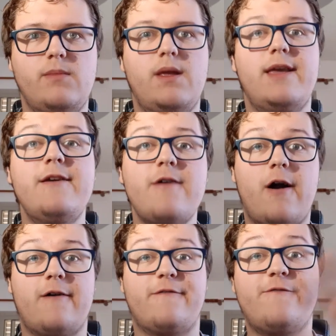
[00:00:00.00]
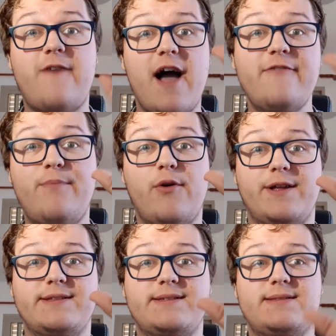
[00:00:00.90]
Here are 5
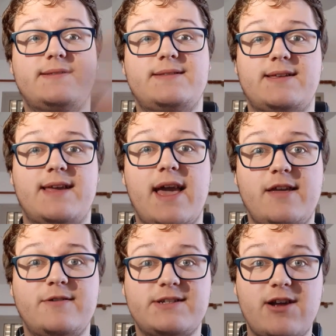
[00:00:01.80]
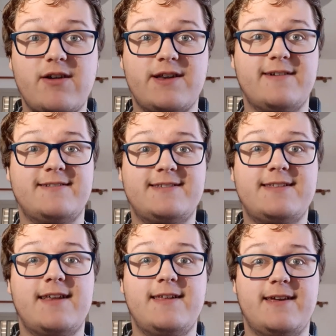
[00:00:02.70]
points to get you started on
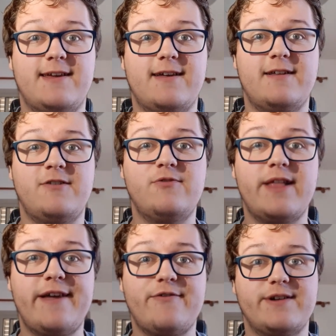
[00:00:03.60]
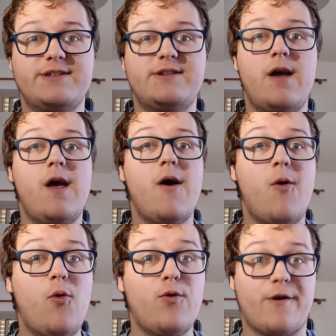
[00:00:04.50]
studying a new language,
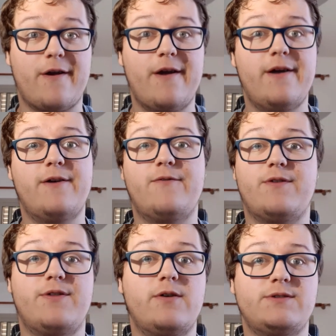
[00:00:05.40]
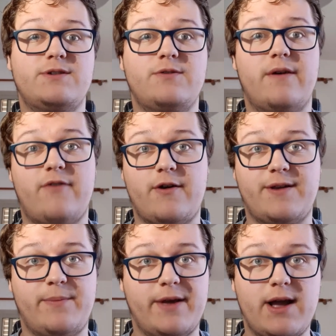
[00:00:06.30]
or for those who have
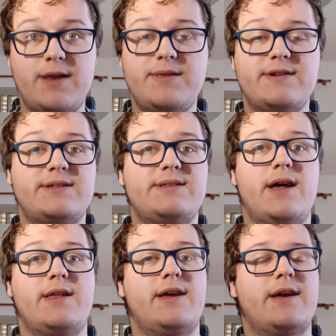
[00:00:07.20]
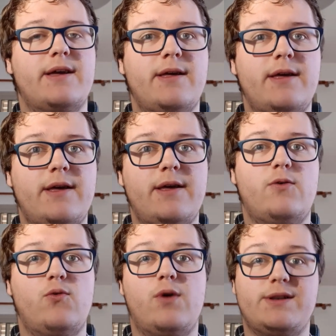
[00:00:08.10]
already begun their studying
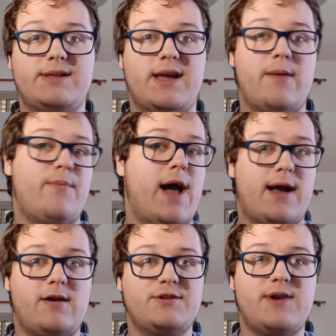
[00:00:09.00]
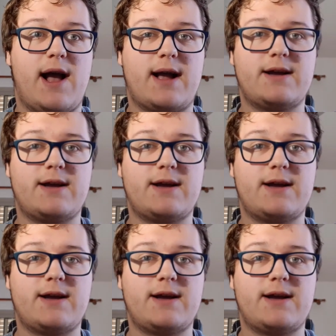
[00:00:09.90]
who want to get back on track.